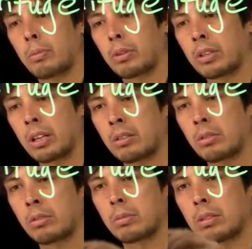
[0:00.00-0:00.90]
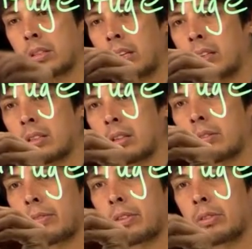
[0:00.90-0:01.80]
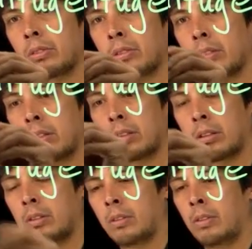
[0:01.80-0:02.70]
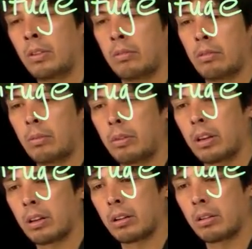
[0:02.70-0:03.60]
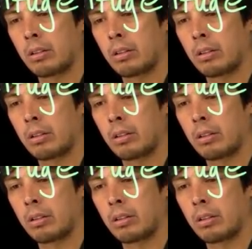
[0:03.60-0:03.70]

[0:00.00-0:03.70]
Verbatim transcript: we put test tubes inside the centrifuge, what we get